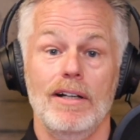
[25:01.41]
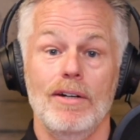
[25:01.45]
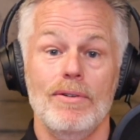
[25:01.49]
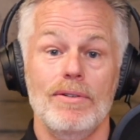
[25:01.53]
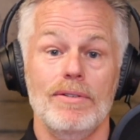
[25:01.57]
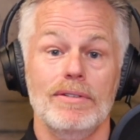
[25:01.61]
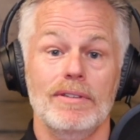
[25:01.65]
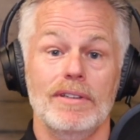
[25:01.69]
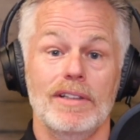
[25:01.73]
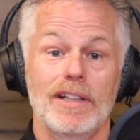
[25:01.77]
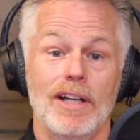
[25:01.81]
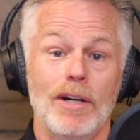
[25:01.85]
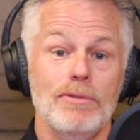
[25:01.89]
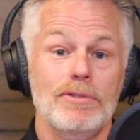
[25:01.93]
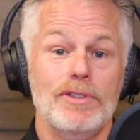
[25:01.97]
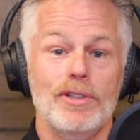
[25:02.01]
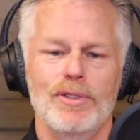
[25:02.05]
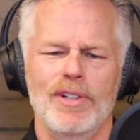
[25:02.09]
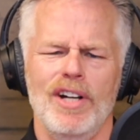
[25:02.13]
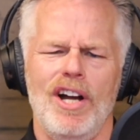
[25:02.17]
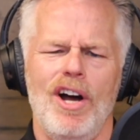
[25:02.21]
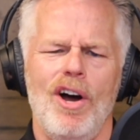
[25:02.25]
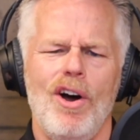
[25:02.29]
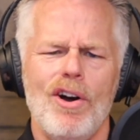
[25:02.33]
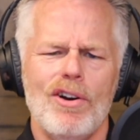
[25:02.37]
Go
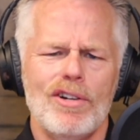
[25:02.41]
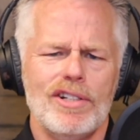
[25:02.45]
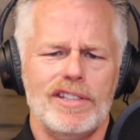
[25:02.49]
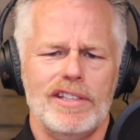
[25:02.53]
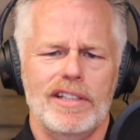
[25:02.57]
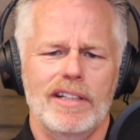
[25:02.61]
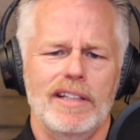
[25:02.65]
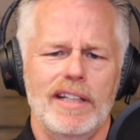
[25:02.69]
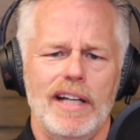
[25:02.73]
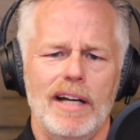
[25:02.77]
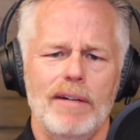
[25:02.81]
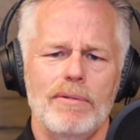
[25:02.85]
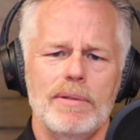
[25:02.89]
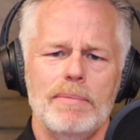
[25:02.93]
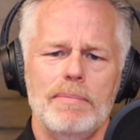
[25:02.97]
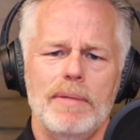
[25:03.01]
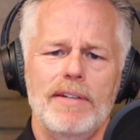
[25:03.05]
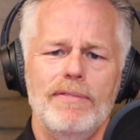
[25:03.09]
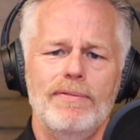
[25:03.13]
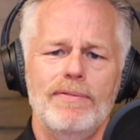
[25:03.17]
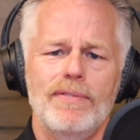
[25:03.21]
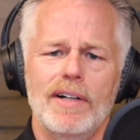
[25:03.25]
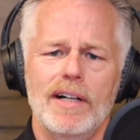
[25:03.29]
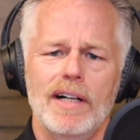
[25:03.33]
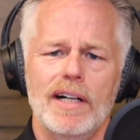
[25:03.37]
to an auction. That would
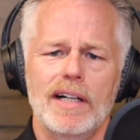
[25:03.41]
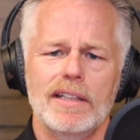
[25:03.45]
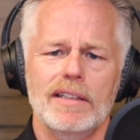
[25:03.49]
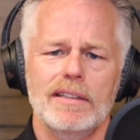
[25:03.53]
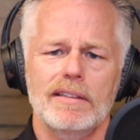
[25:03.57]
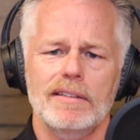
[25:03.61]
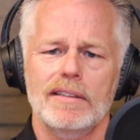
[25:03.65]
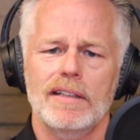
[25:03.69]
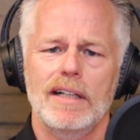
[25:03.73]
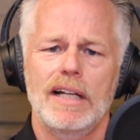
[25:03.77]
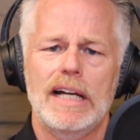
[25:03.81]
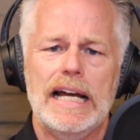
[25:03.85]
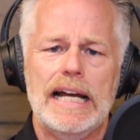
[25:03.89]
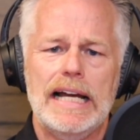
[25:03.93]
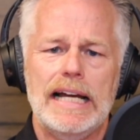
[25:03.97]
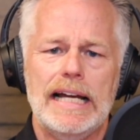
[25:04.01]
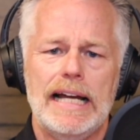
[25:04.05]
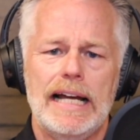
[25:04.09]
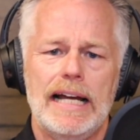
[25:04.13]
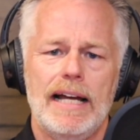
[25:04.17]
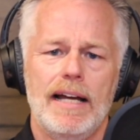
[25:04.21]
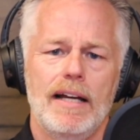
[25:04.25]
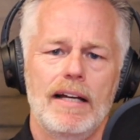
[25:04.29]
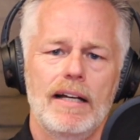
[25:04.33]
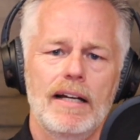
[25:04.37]
be fun.
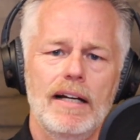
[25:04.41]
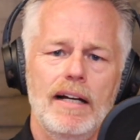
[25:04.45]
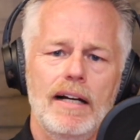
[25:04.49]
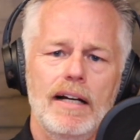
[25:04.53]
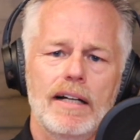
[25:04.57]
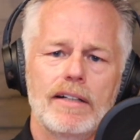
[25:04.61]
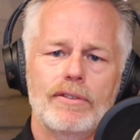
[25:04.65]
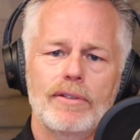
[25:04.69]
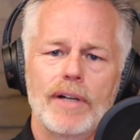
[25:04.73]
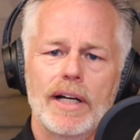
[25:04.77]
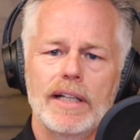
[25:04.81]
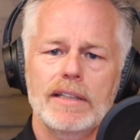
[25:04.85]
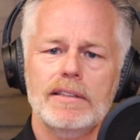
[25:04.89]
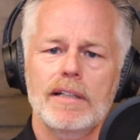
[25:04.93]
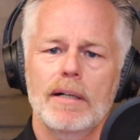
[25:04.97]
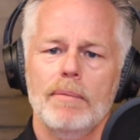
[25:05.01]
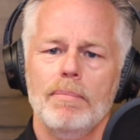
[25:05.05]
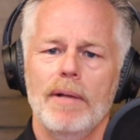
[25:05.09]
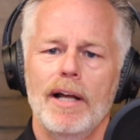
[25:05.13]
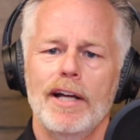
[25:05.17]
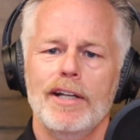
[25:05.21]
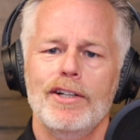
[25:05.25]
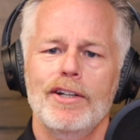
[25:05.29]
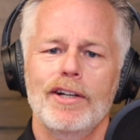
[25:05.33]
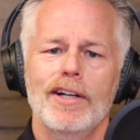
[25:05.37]
Dress
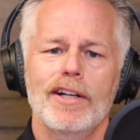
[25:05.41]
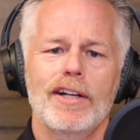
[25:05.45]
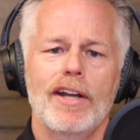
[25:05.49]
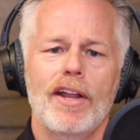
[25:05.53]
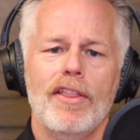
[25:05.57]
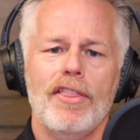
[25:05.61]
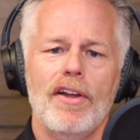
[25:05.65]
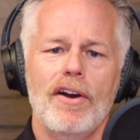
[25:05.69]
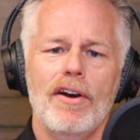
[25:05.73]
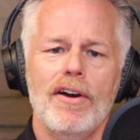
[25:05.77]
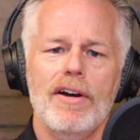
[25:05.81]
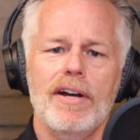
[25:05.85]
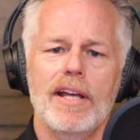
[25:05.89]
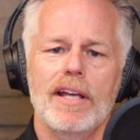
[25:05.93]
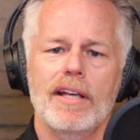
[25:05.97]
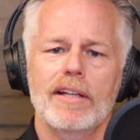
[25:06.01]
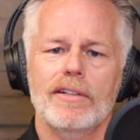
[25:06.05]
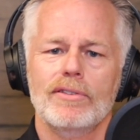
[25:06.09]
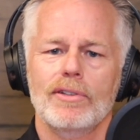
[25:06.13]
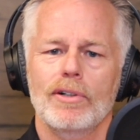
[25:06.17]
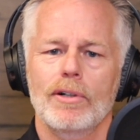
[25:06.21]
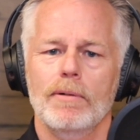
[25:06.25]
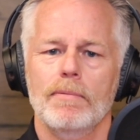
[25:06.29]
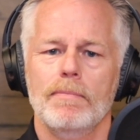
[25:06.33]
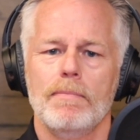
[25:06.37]
up like you're in the
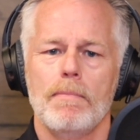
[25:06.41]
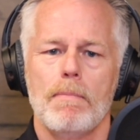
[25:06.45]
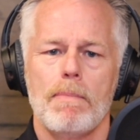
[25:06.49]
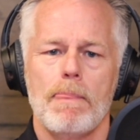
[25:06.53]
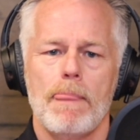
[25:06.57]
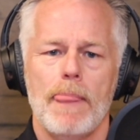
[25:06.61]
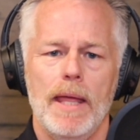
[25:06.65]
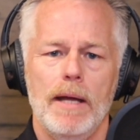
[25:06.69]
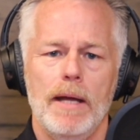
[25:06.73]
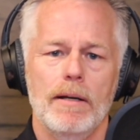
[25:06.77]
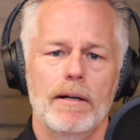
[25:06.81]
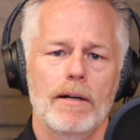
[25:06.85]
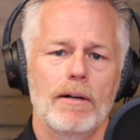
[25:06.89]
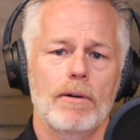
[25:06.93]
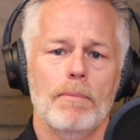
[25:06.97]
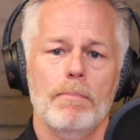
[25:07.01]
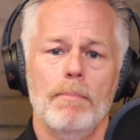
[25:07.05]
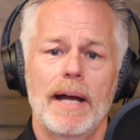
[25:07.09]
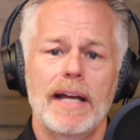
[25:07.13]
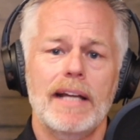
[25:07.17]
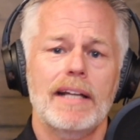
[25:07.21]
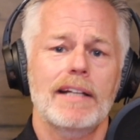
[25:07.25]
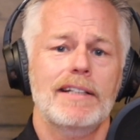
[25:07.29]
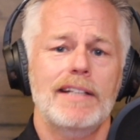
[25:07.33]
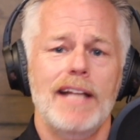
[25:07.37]
30s, or
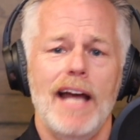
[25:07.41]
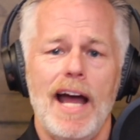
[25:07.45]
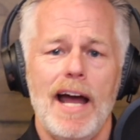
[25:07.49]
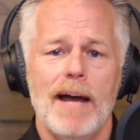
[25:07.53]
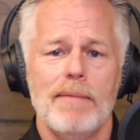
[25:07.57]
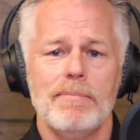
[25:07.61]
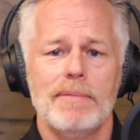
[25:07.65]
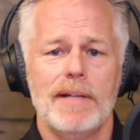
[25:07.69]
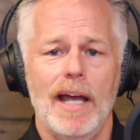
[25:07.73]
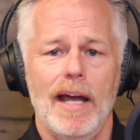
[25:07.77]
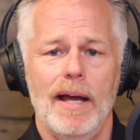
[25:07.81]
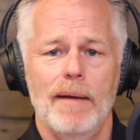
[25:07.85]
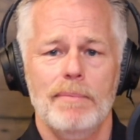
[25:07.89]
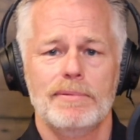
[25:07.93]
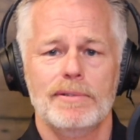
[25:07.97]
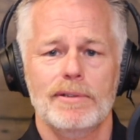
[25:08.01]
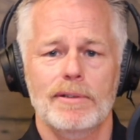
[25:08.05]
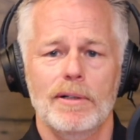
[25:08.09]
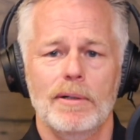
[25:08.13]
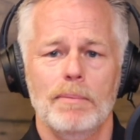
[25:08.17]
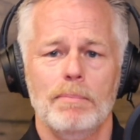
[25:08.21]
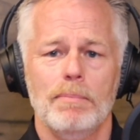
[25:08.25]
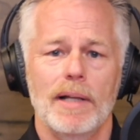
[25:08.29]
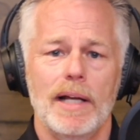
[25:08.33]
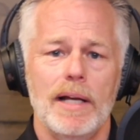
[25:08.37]
make a time
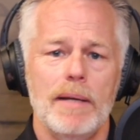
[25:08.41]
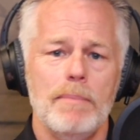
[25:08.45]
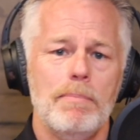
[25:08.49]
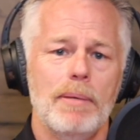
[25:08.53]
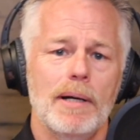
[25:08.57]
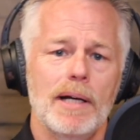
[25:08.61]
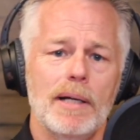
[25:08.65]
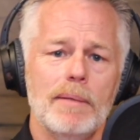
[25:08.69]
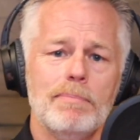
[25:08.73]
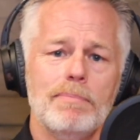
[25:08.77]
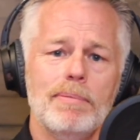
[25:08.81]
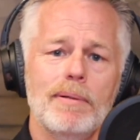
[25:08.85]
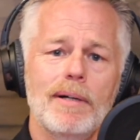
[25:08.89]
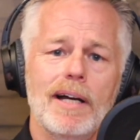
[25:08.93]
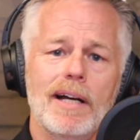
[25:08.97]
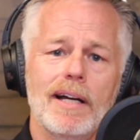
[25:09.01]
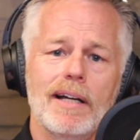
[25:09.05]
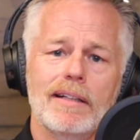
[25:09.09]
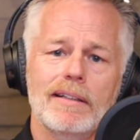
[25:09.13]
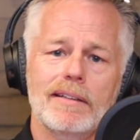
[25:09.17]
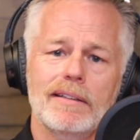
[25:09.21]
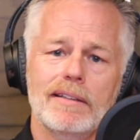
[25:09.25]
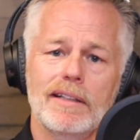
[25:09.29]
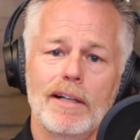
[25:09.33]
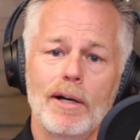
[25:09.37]
capsule. Play putt
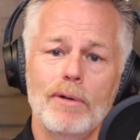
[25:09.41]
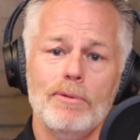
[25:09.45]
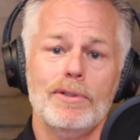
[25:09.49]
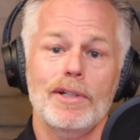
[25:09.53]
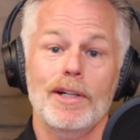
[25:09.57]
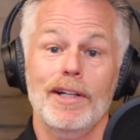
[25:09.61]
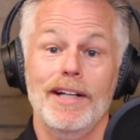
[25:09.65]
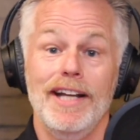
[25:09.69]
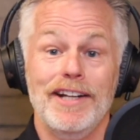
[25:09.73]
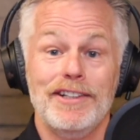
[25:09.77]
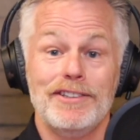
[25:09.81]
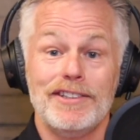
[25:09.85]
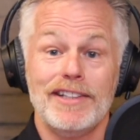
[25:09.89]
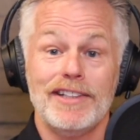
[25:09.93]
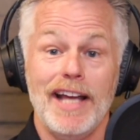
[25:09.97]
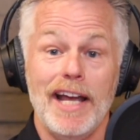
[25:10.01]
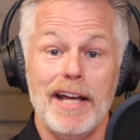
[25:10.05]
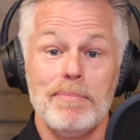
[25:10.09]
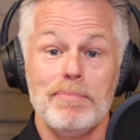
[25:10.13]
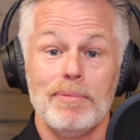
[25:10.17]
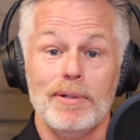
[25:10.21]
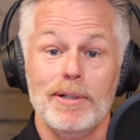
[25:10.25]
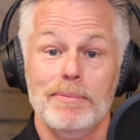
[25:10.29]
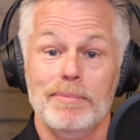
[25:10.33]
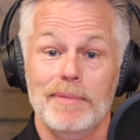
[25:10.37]
putt. Go to an
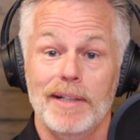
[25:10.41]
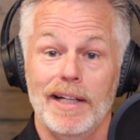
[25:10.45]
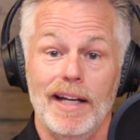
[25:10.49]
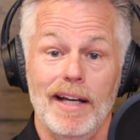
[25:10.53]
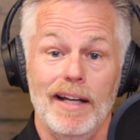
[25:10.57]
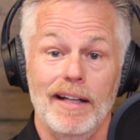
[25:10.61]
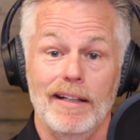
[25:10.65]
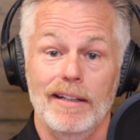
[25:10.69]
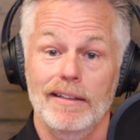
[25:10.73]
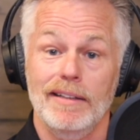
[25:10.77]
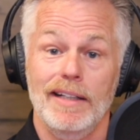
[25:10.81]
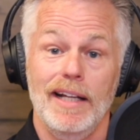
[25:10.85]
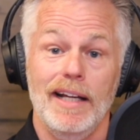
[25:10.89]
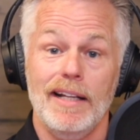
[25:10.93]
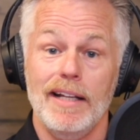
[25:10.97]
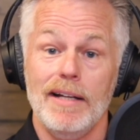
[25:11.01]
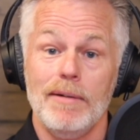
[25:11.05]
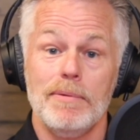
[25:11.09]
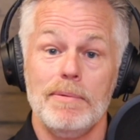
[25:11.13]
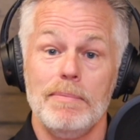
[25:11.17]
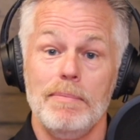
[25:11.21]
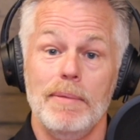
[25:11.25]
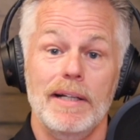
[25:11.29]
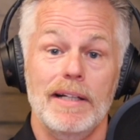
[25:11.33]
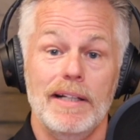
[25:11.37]
escape room together.
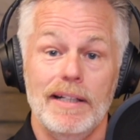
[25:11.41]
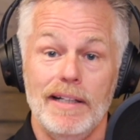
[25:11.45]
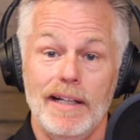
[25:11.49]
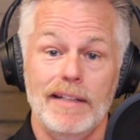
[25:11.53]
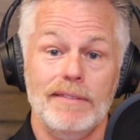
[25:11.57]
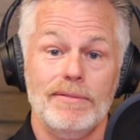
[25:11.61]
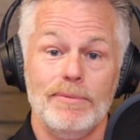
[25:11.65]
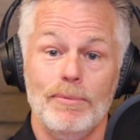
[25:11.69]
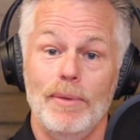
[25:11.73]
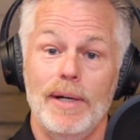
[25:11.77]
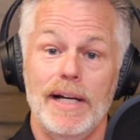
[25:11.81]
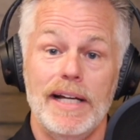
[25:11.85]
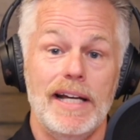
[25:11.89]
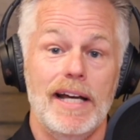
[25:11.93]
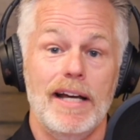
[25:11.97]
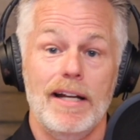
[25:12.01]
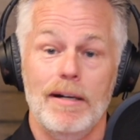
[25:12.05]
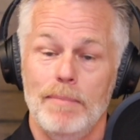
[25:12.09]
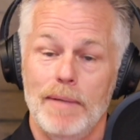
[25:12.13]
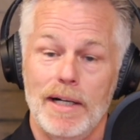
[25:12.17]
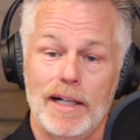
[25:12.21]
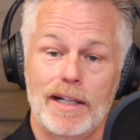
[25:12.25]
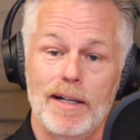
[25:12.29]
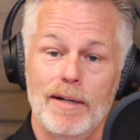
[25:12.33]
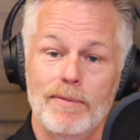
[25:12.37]
Now that's way
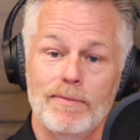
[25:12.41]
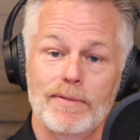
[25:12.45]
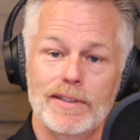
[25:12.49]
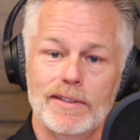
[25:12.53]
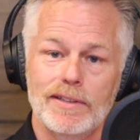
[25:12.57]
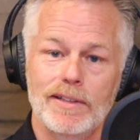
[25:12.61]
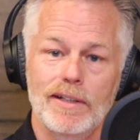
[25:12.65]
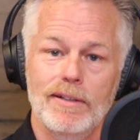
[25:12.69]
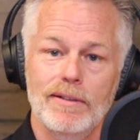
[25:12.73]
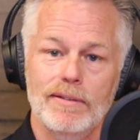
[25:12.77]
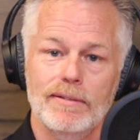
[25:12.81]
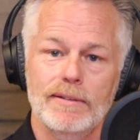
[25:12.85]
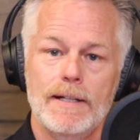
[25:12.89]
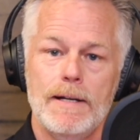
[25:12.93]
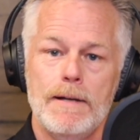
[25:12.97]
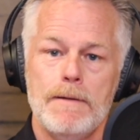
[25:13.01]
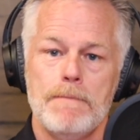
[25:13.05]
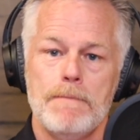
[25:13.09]
out of my comfort zone.